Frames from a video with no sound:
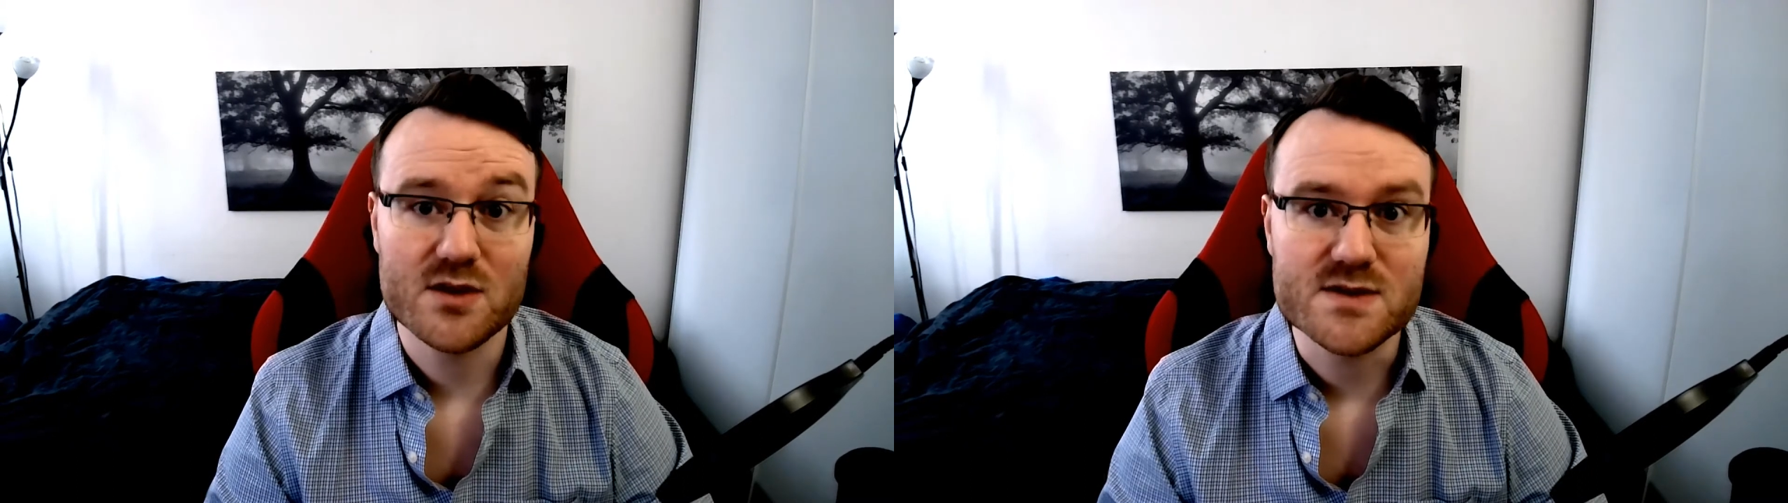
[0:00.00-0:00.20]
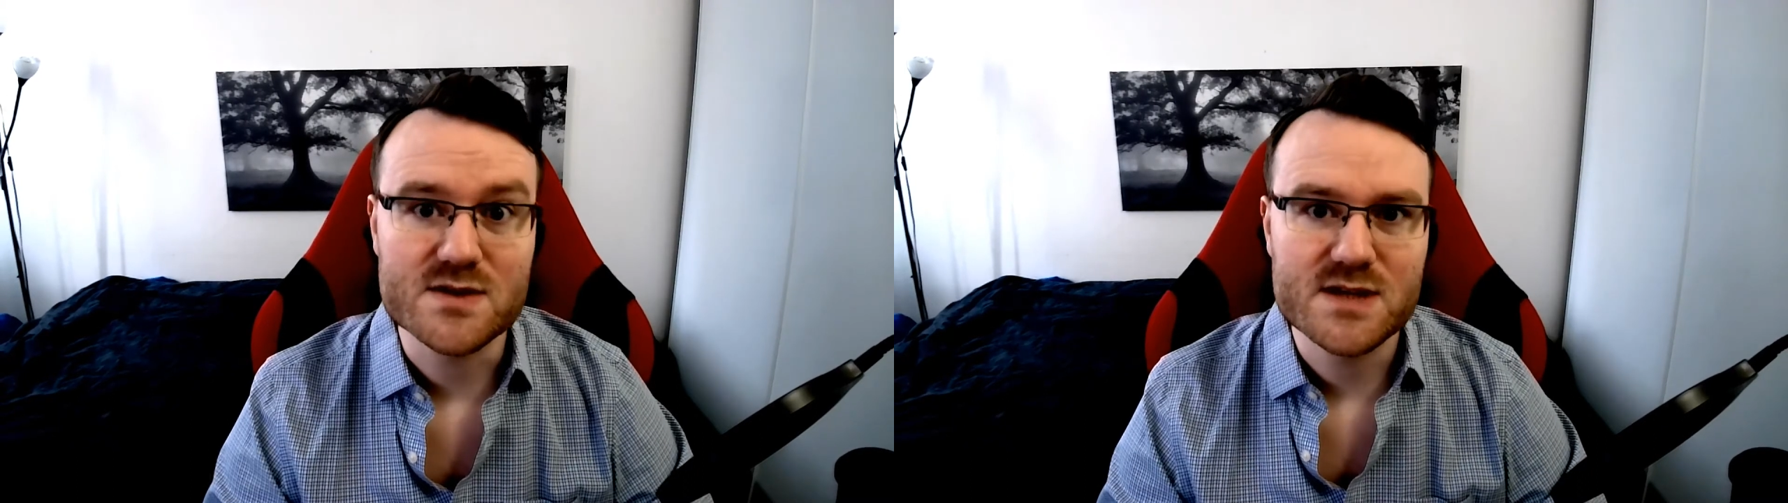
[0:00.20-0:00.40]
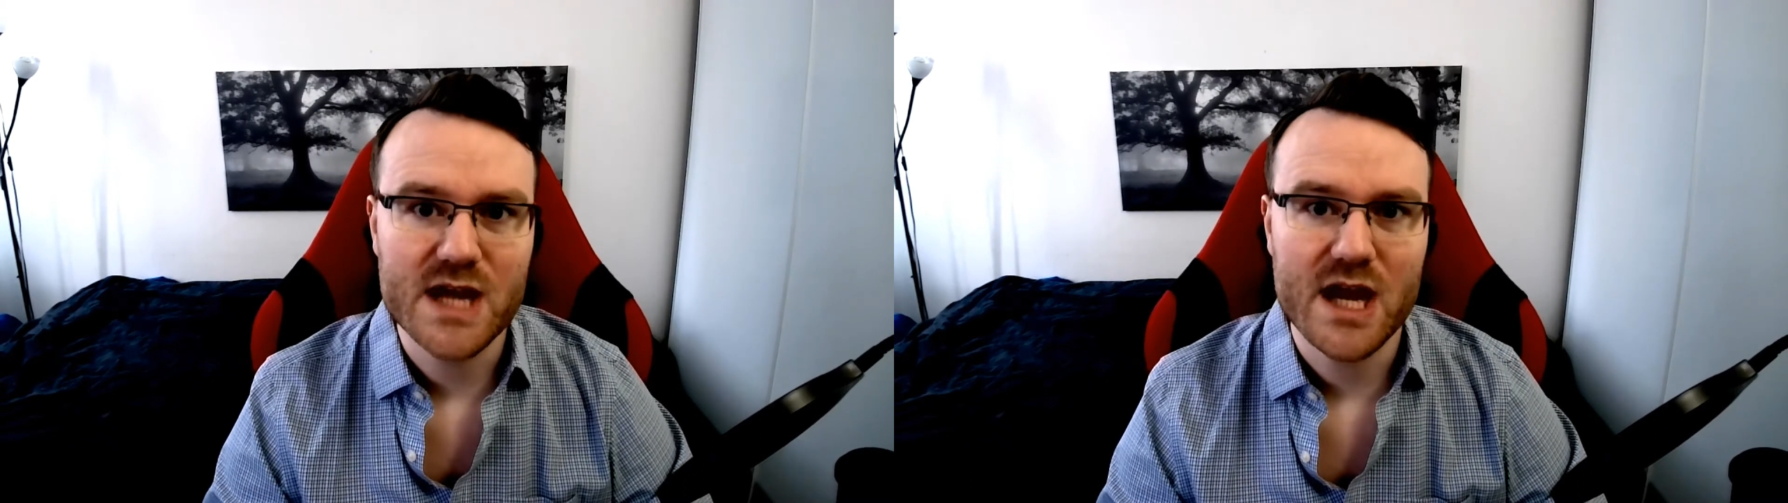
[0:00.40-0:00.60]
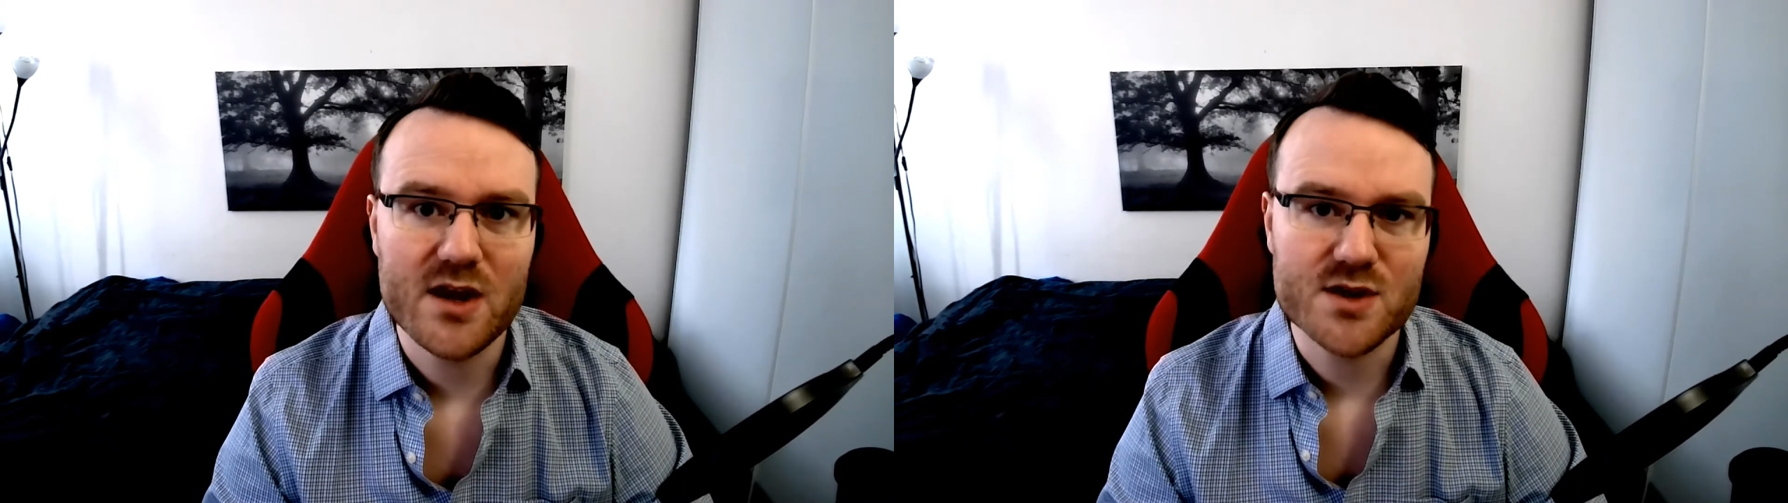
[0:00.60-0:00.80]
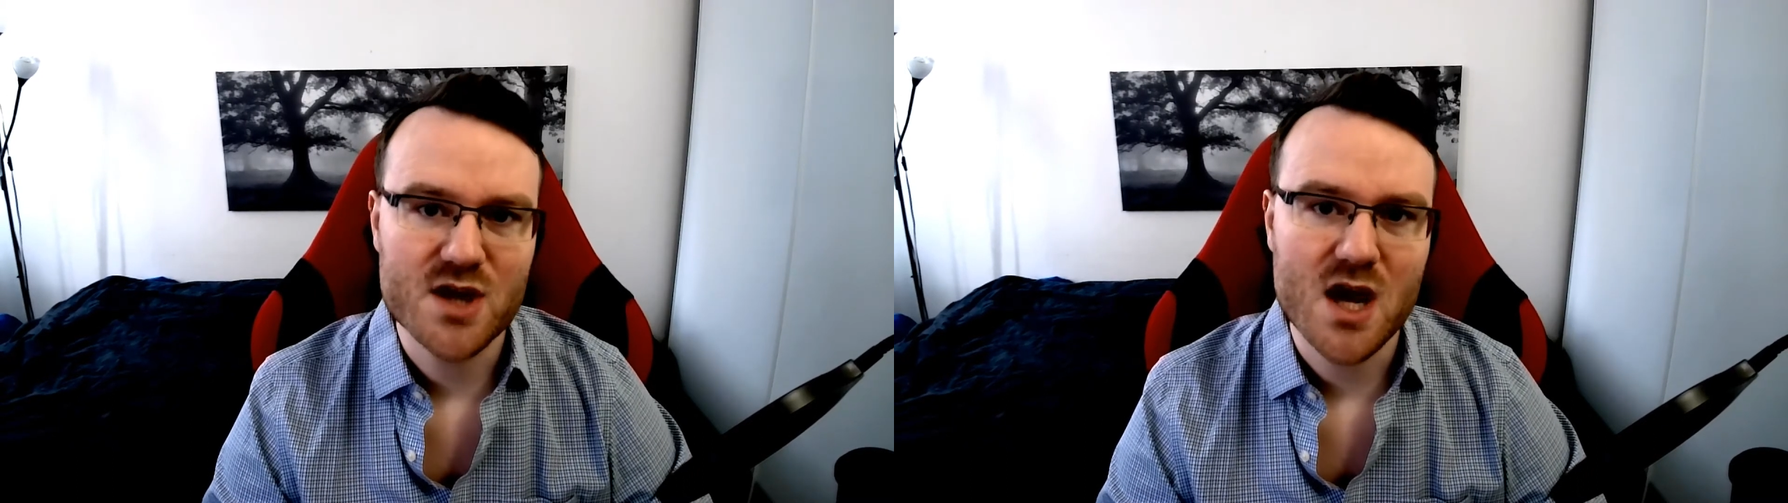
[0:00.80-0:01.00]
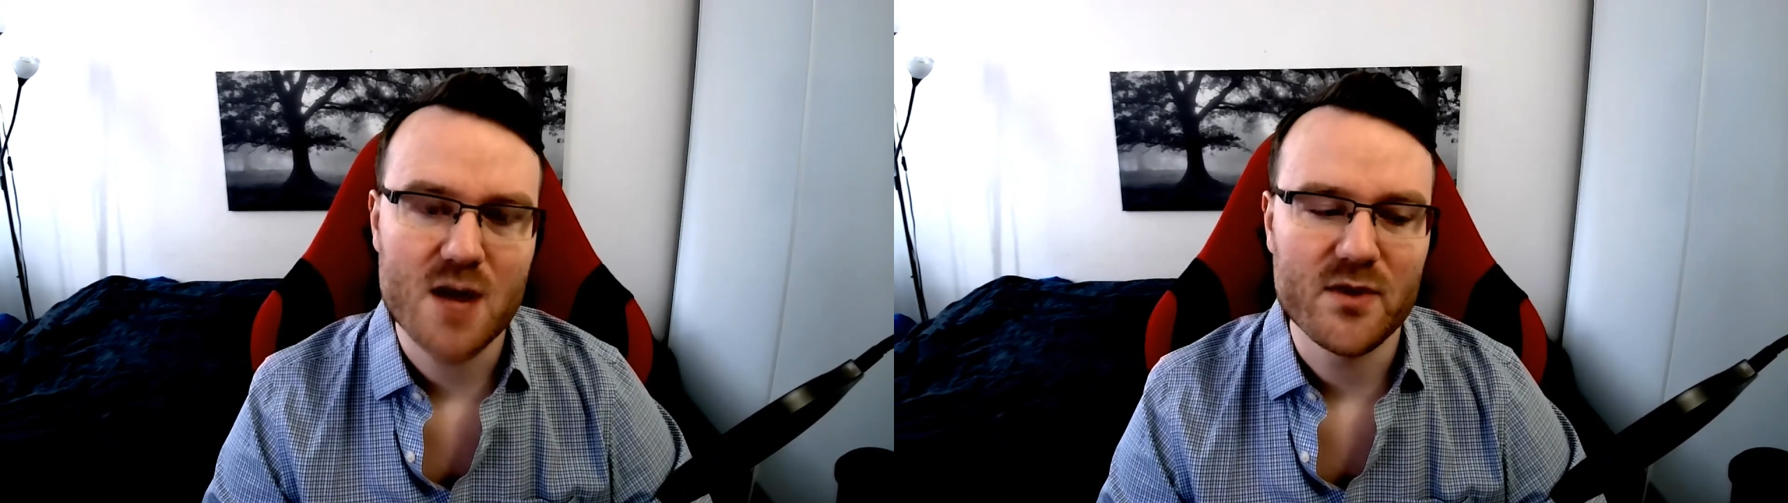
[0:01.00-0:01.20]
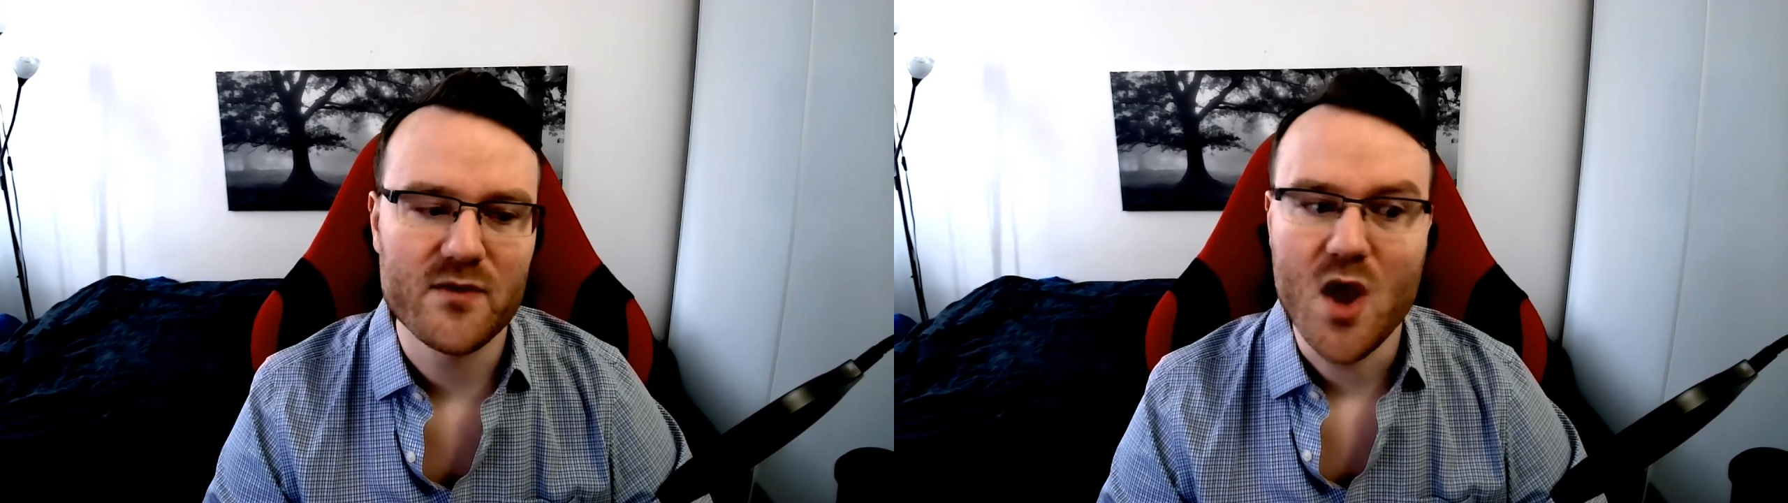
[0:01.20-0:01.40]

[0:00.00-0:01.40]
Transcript: you're staying on top of